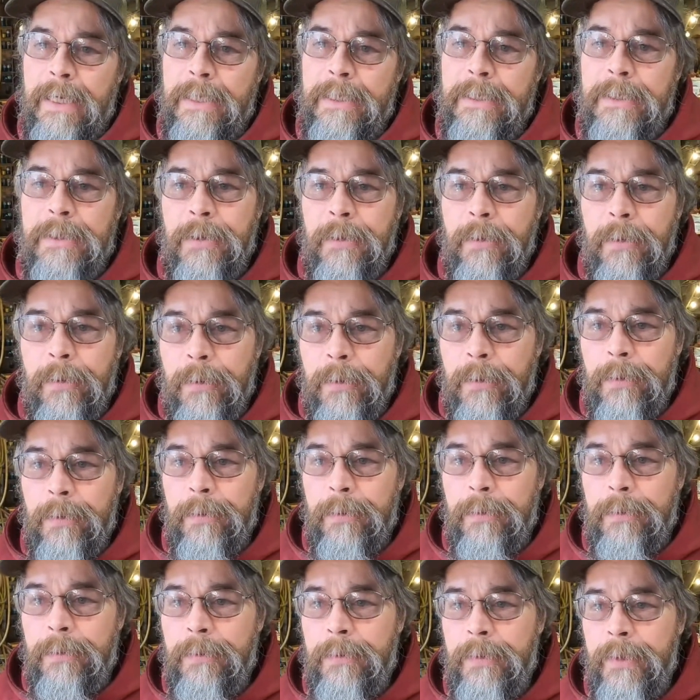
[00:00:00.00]

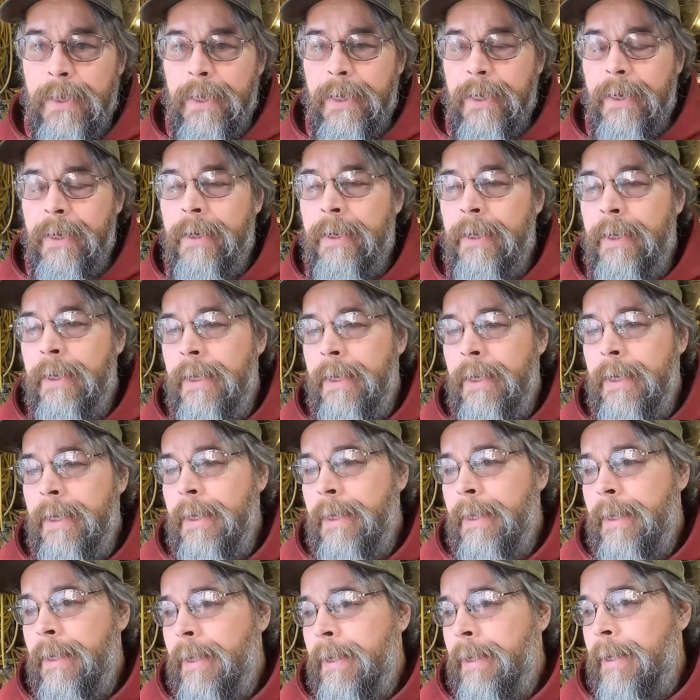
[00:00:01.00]
So then
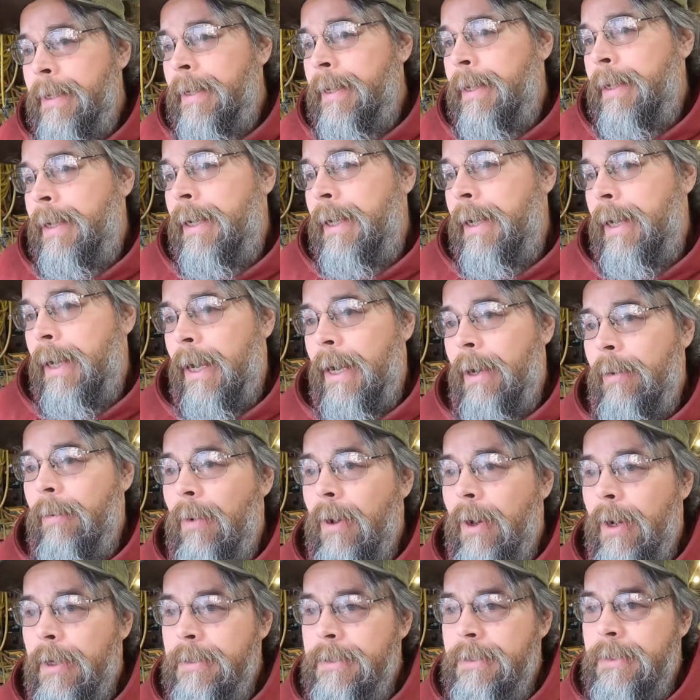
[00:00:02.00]
I
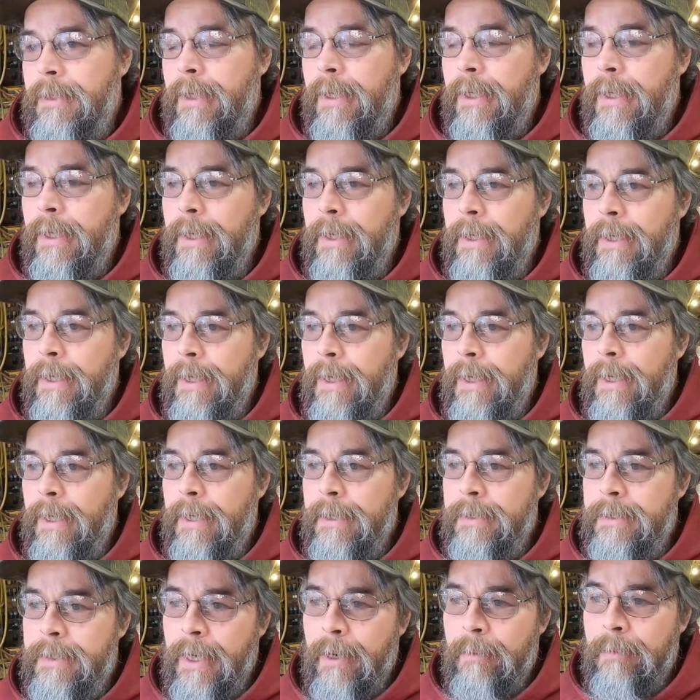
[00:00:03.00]
watch
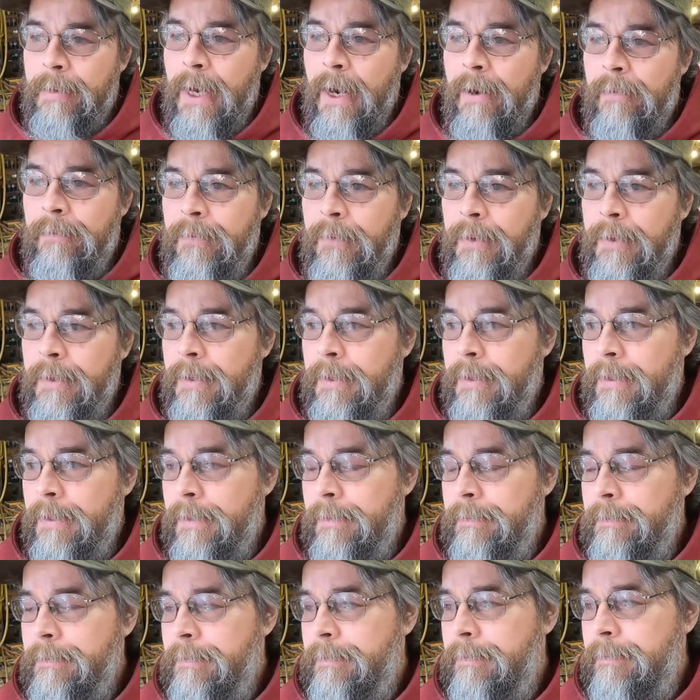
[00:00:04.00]
Sam Comfort,
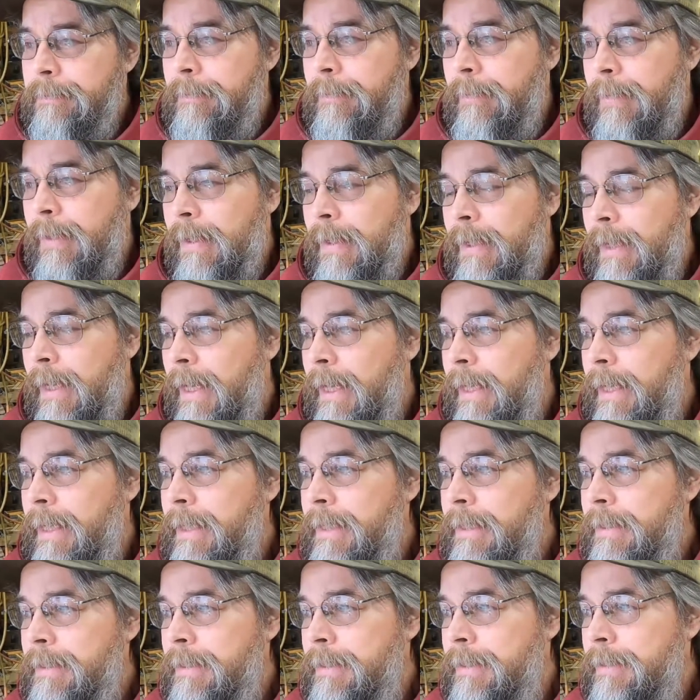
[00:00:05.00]
and
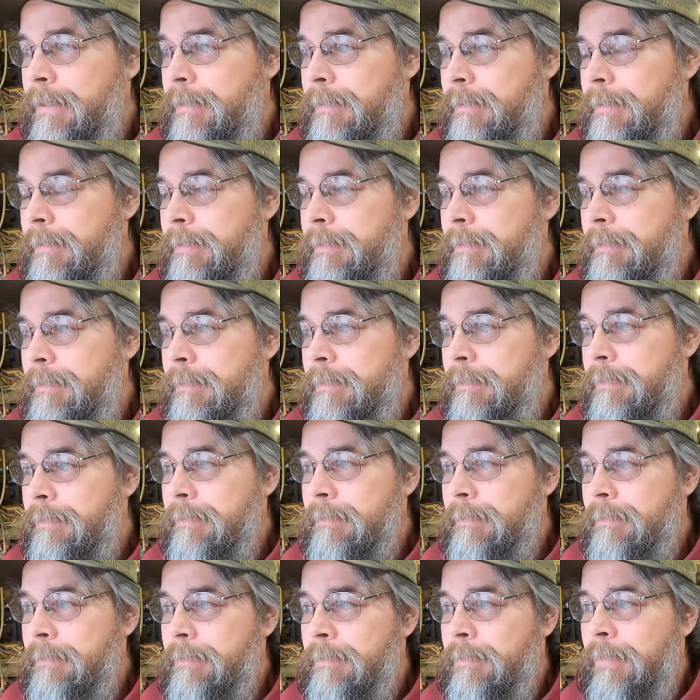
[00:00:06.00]
he's
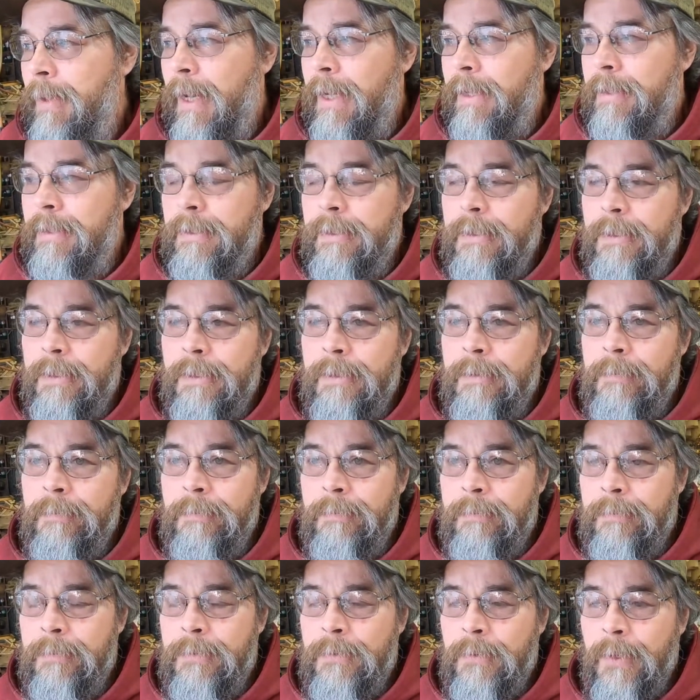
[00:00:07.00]
practices
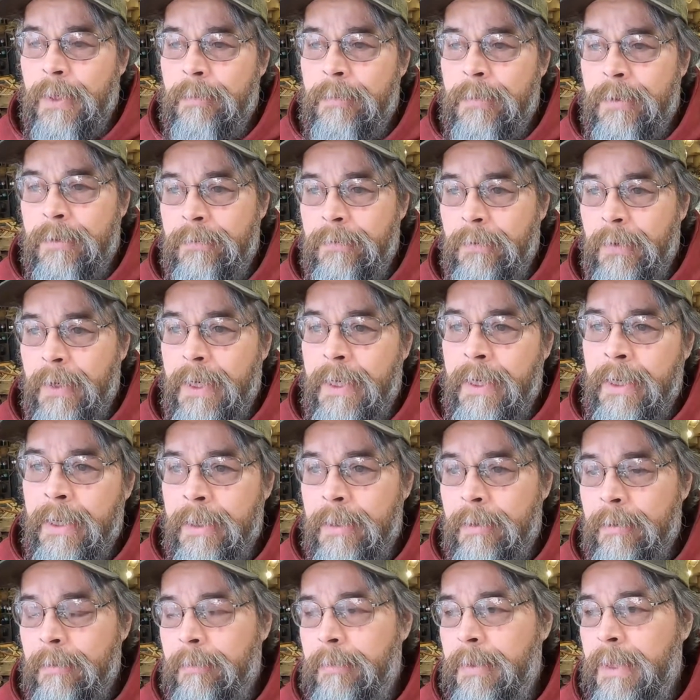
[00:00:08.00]

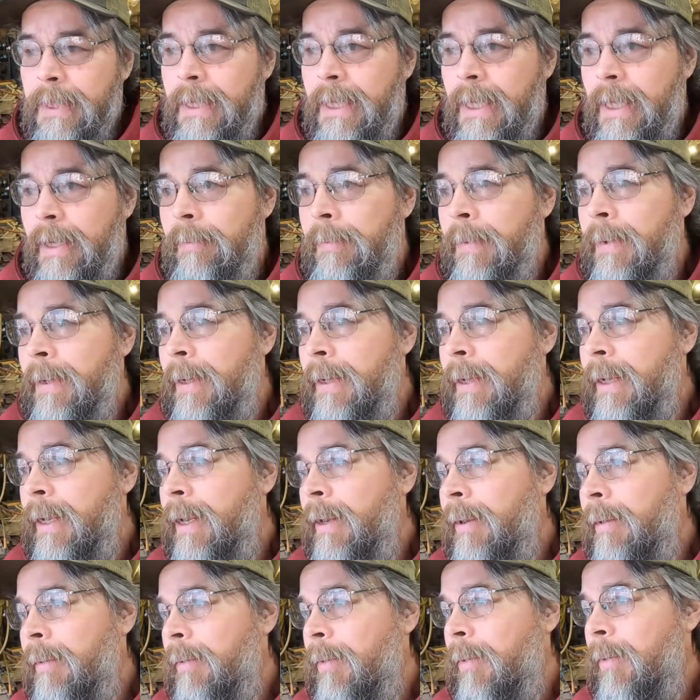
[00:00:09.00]
treatment-free beekeeping,
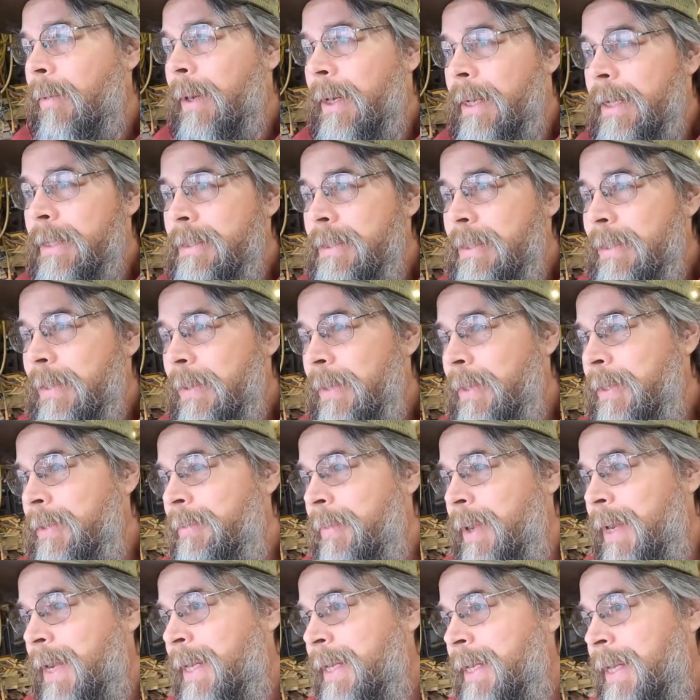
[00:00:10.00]
but what he's doing is
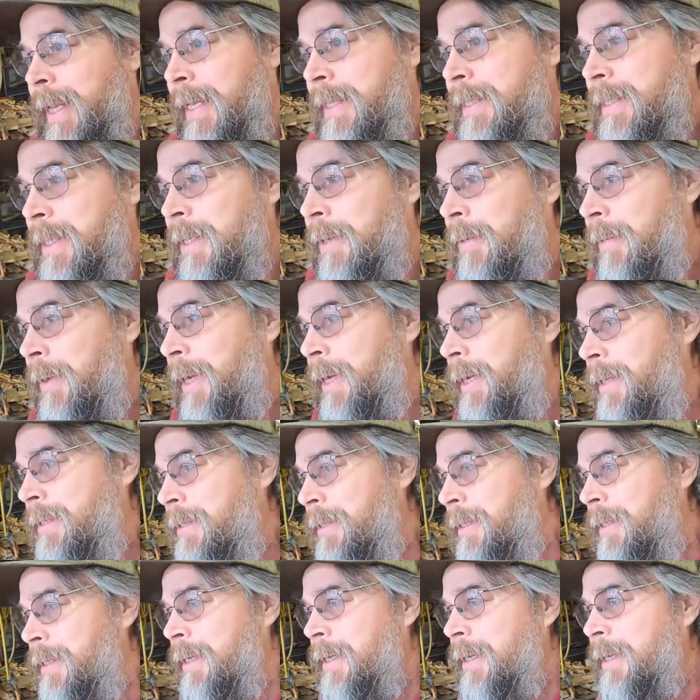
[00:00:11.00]
making lots of
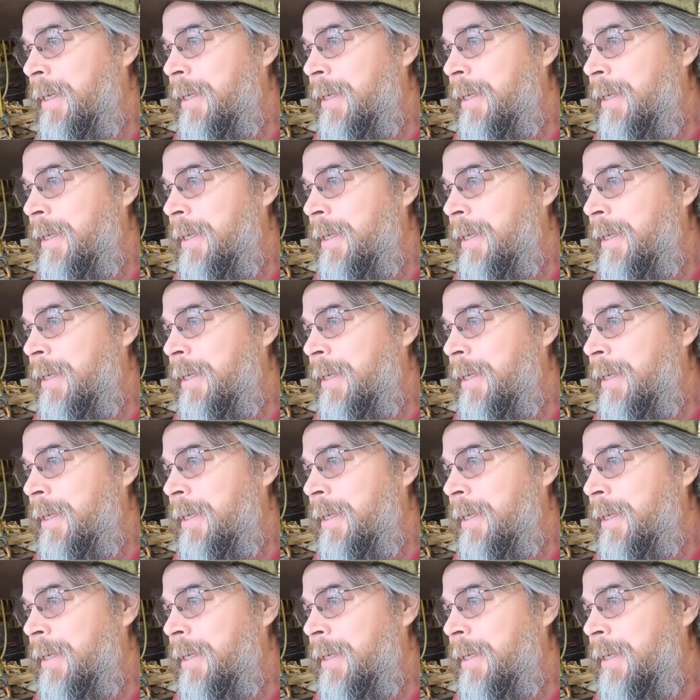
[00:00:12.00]
queens.